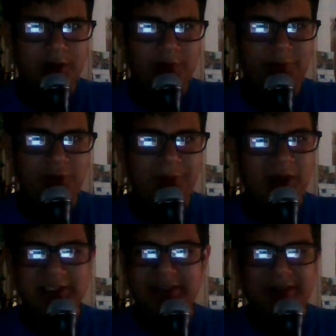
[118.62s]
For the
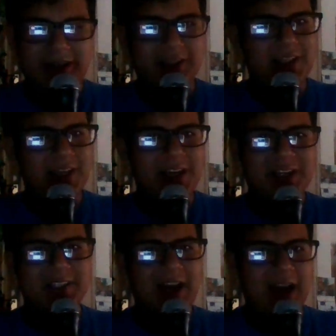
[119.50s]
positives I can say
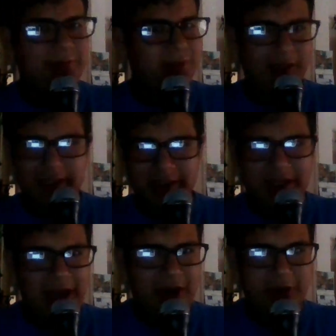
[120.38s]
is that I really like the
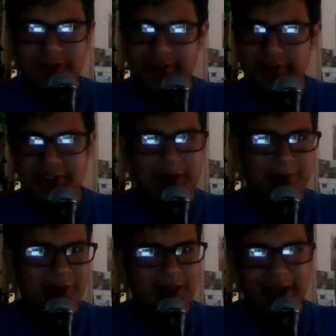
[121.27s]
characters. I
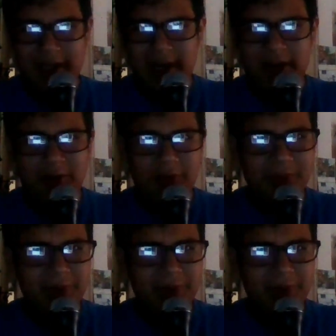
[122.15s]
really like how